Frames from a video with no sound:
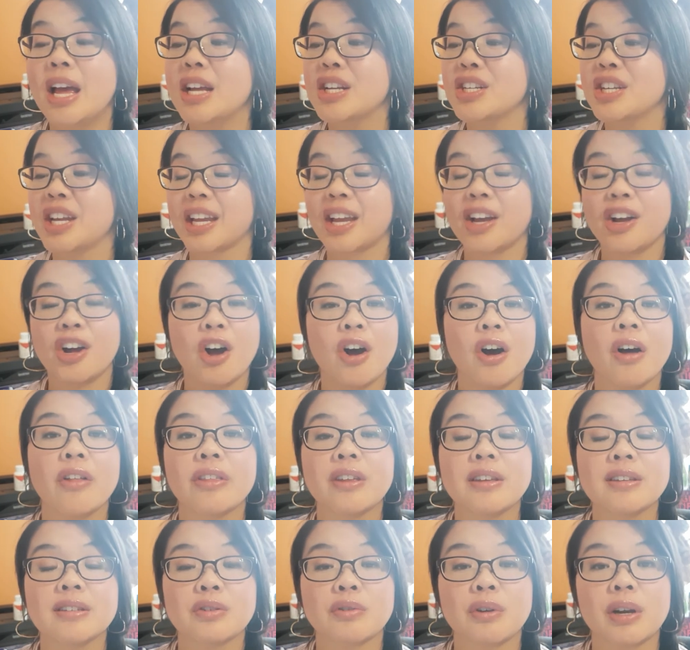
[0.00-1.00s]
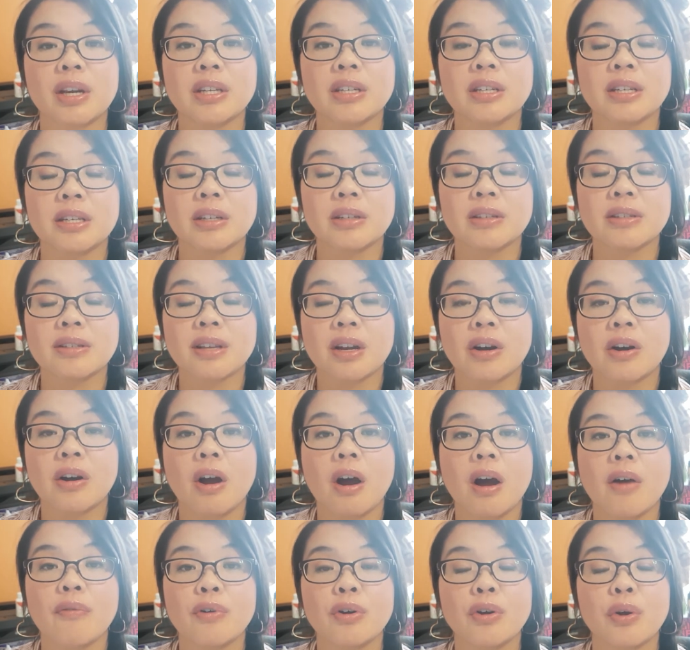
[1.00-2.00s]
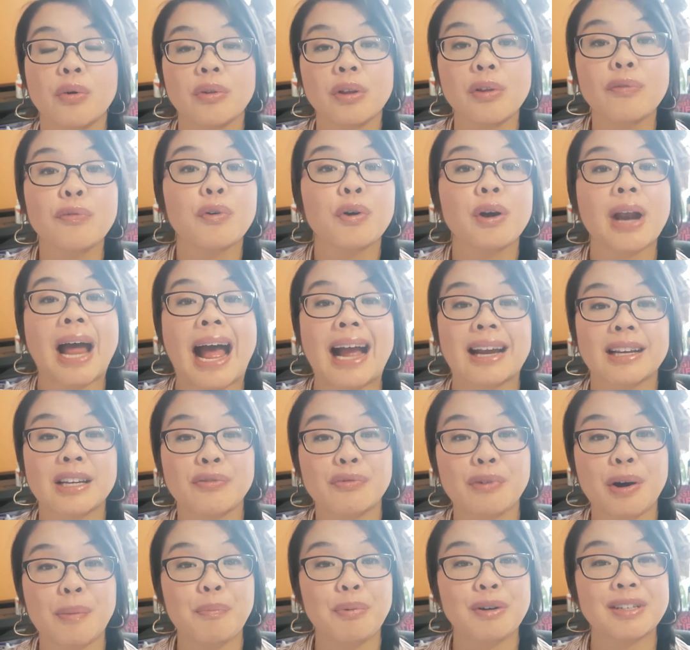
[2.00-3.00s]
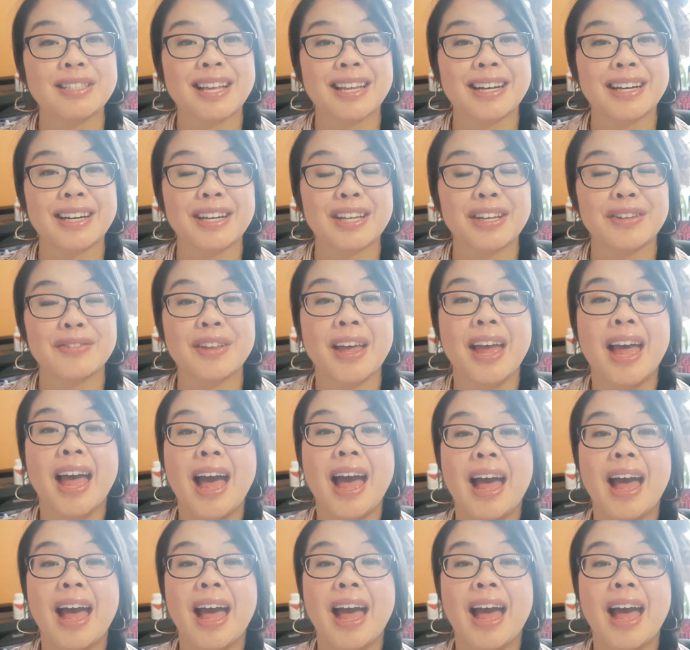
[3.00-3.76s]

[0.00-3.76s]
checking out all these great deals that are offered only for active representatives.